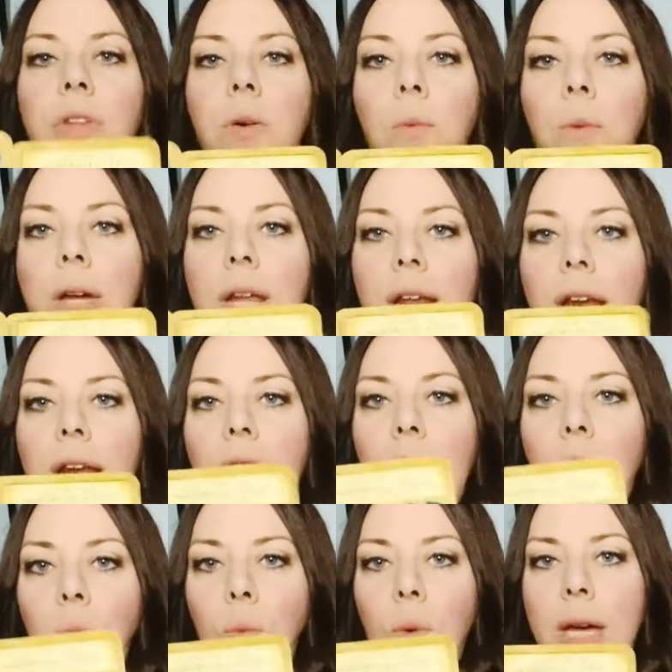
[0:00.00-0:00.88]
When
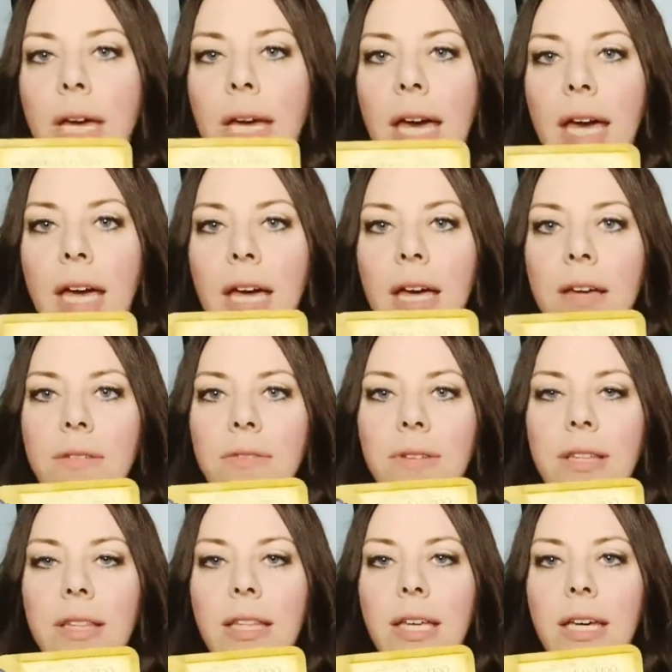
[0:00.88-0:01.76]
we
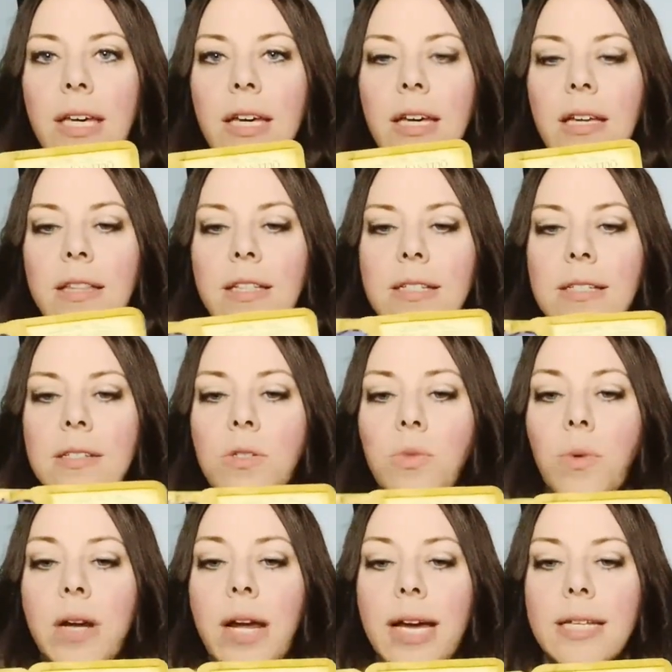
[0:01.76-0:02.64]
have this
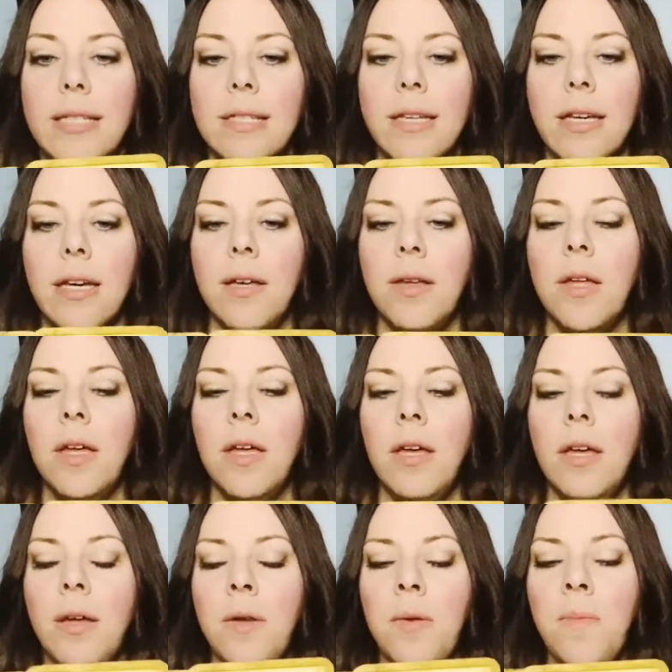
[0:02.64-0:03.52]
is what I see,
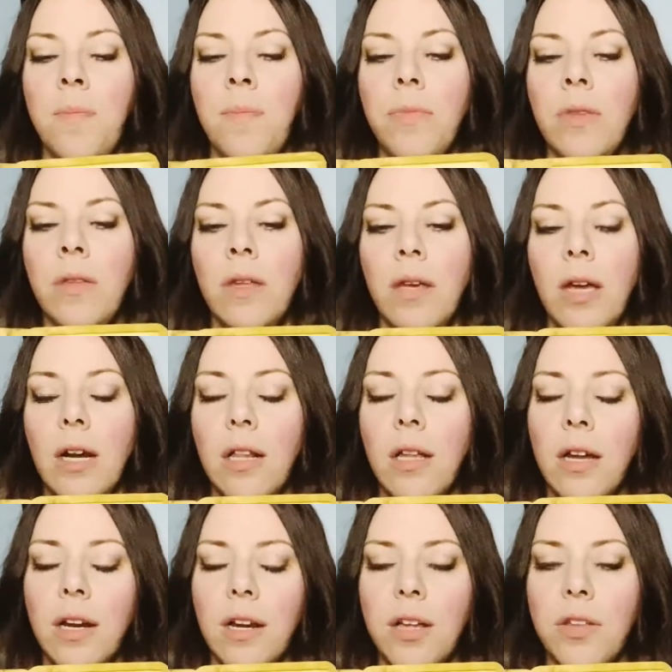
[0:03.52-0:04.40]
and a
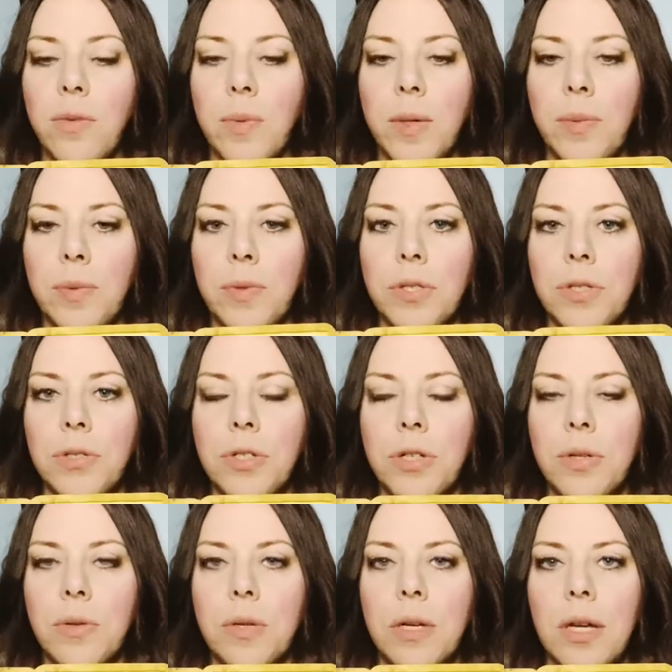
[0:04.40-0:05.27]
lot of other people do
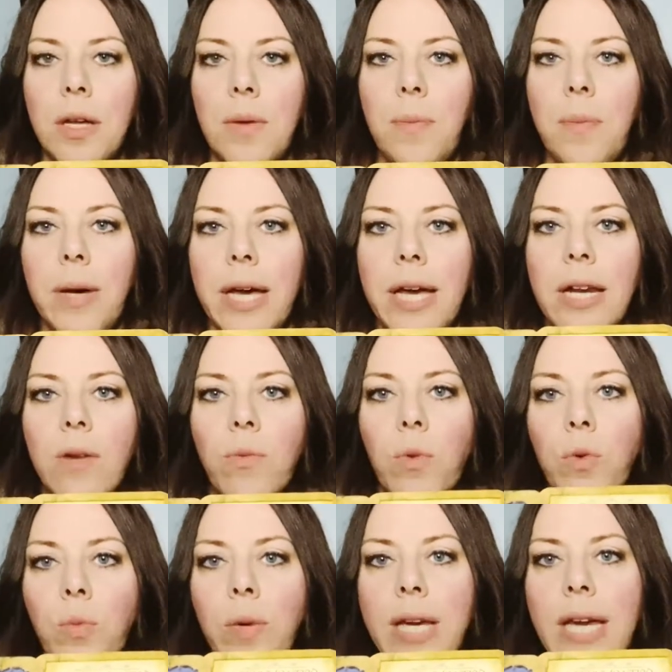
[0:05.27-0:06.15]
too, but
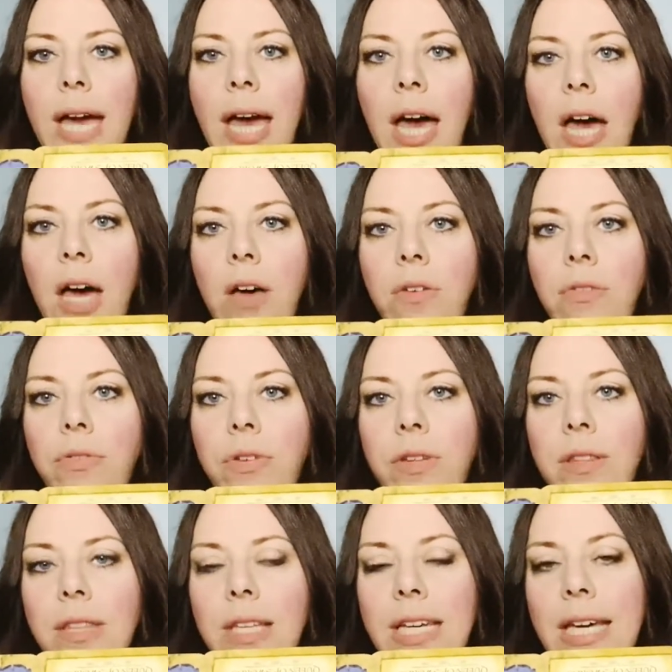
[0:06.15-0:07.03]
when we have
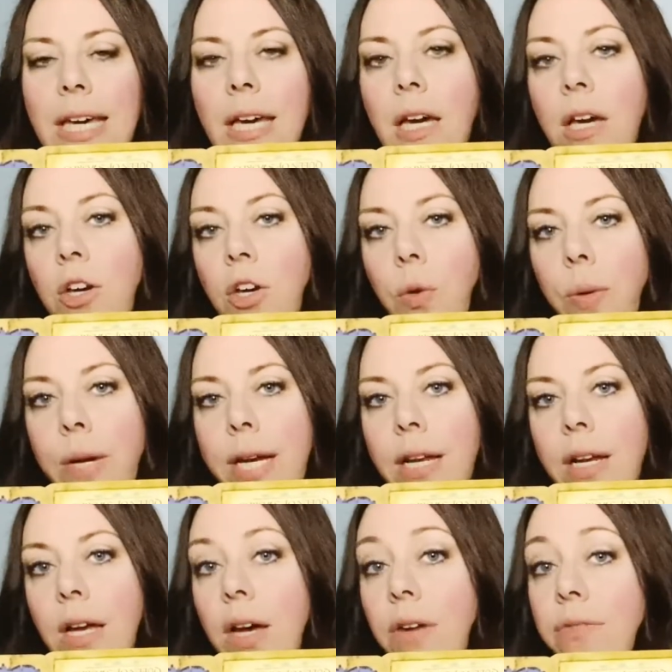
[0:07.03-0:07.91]
the king and
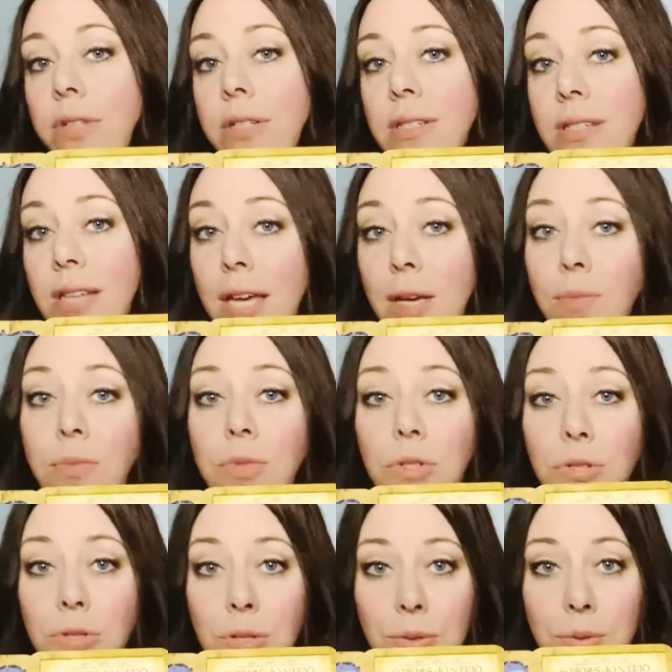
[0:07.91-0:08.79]
queen of the same
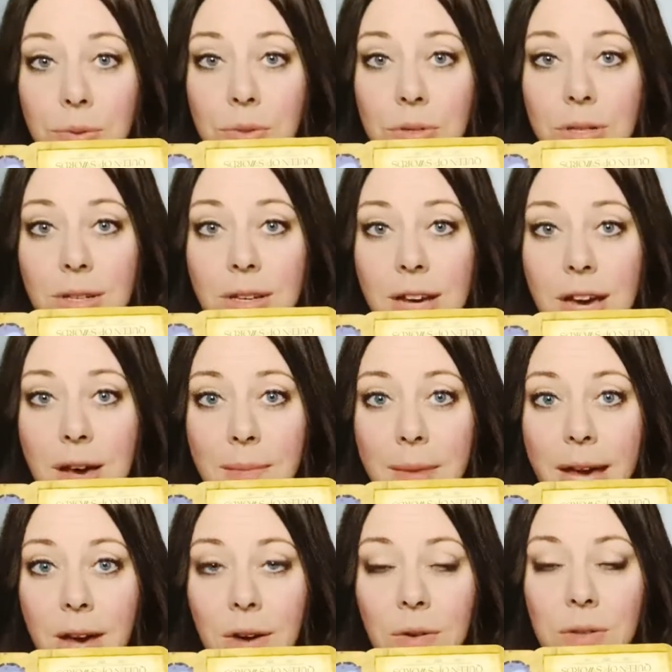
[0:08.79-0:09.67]
suit come
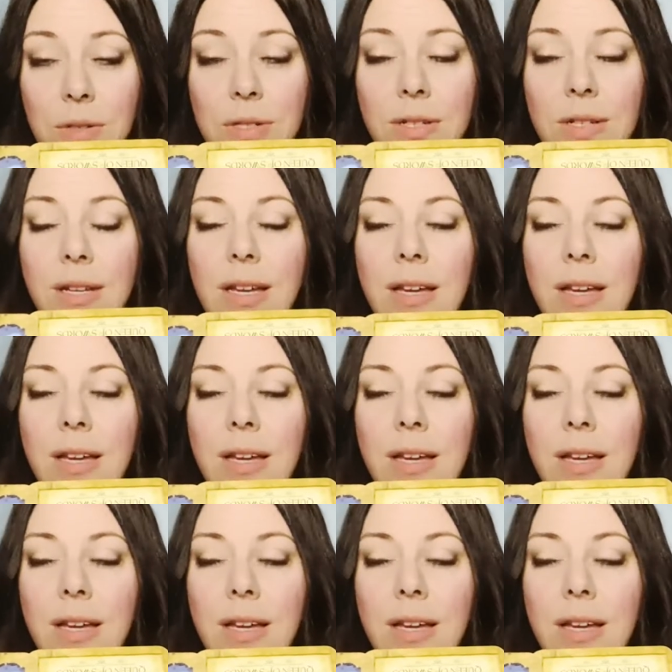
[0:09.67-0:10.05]
out,